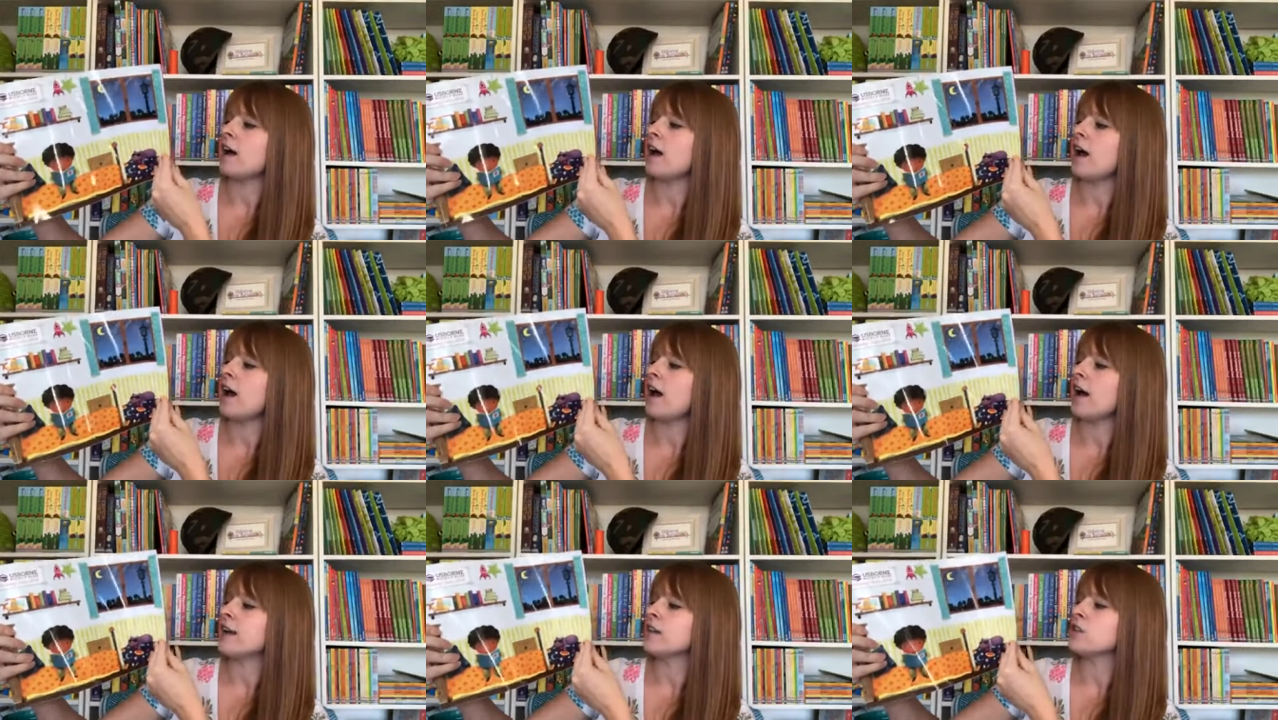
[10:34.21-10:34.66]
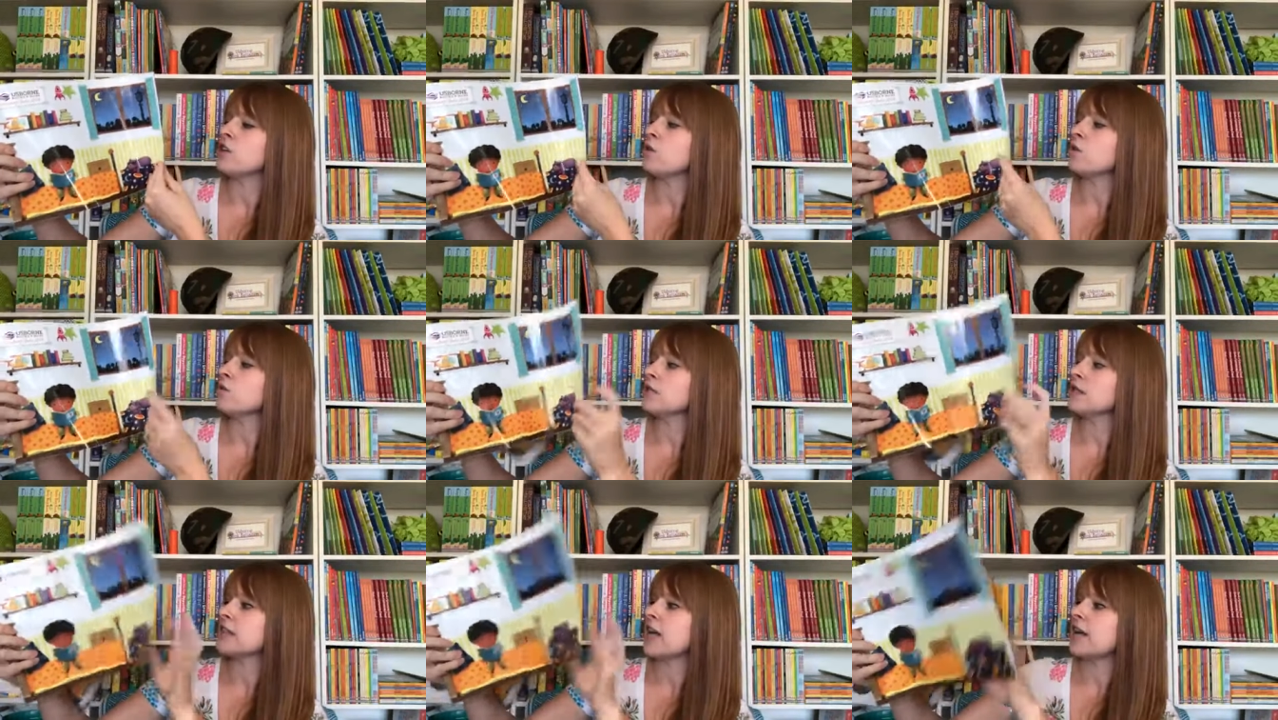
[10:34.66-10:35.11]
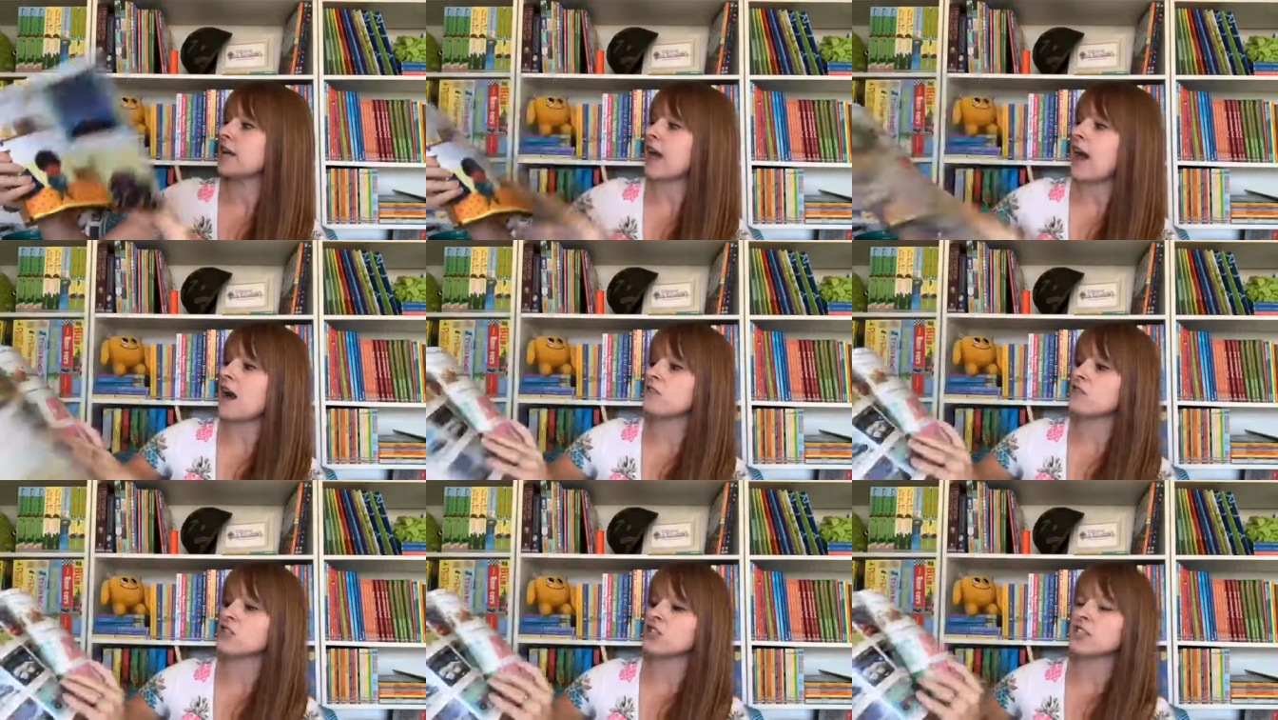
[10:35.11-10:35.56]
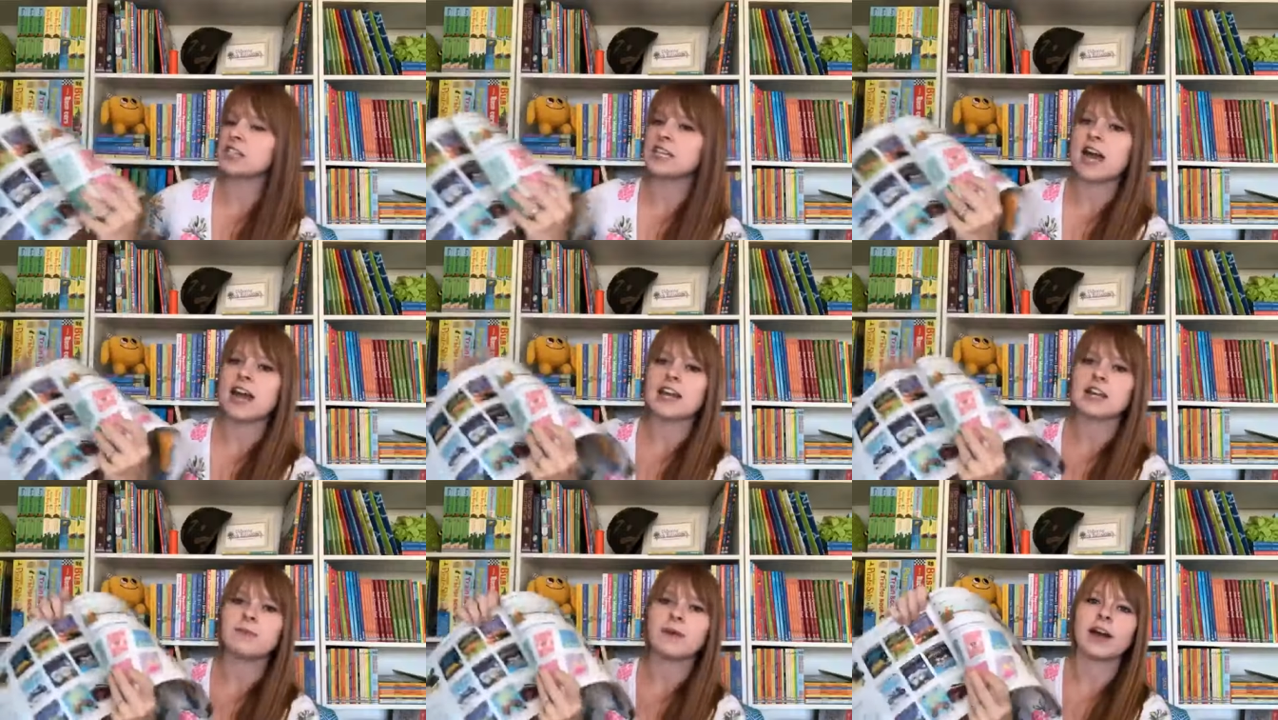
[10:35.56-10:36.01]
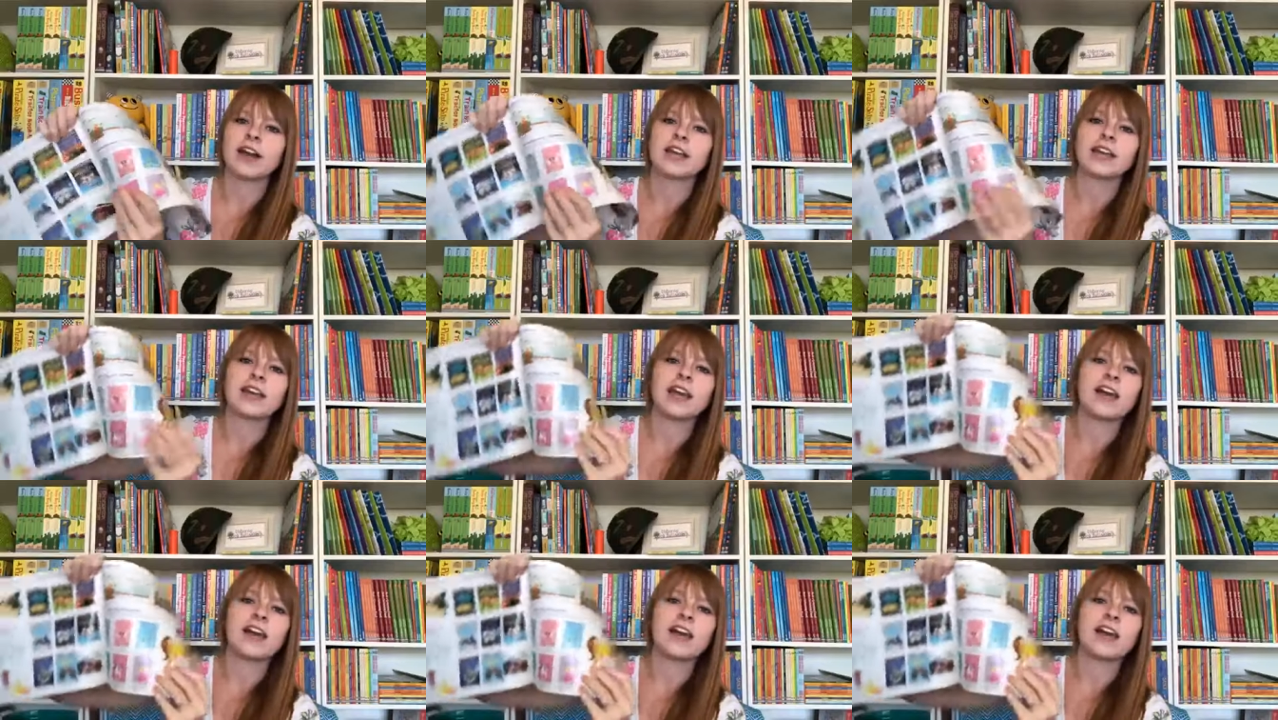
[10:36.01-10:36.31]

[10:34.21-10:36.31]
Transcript: I don't send out just to anybody.